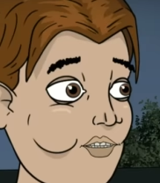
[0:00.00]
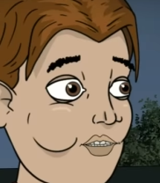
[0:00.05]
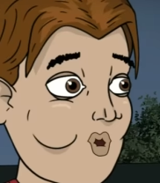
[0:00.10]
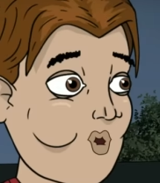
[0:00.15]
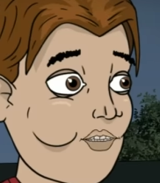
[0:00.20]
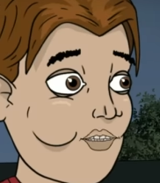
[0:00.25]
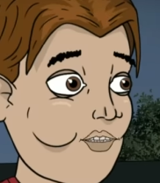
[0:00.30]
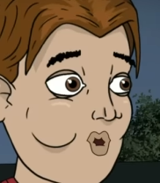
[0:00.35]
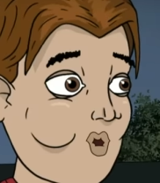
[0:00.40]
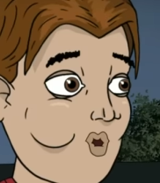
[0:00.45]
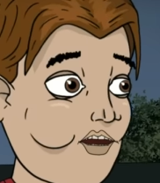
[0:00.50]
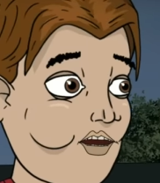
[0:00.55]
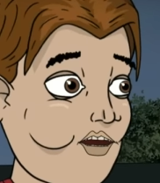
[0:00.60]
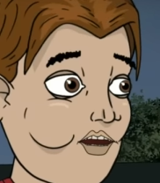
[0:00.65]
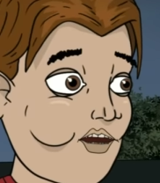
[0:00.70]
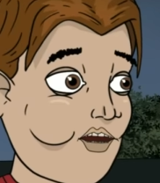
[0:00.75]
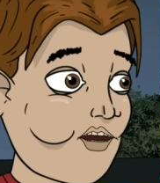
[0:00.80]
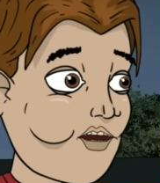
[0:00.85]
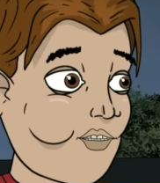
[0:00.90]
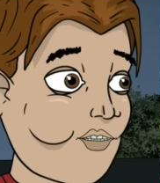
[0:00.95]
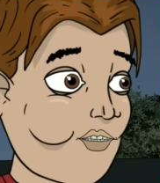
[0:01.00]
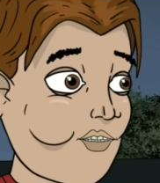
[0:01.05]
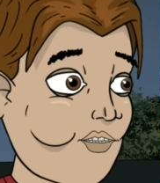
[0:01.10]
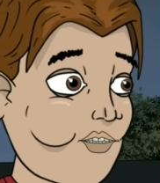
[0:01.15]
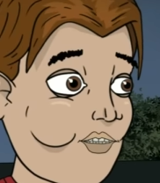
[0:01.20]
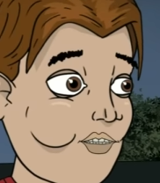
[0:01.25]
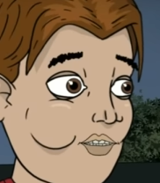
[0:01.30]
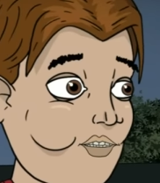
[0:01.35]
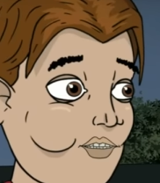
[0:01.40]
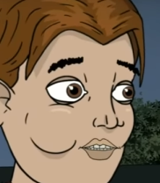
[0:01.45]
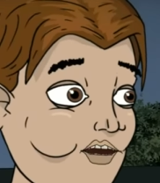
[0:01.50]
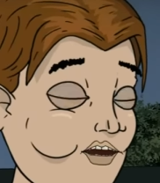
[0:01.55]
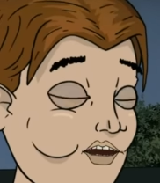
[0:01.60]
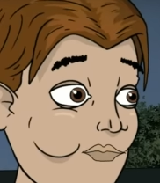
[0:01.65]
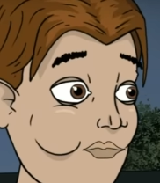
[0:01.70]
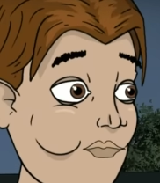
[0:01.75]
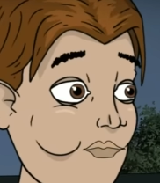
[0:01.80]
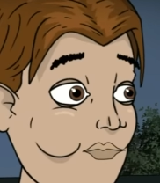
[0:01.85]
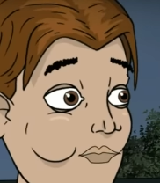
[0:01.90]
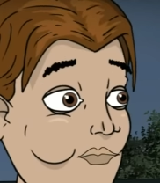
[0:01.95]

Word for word: You don't say. Hey,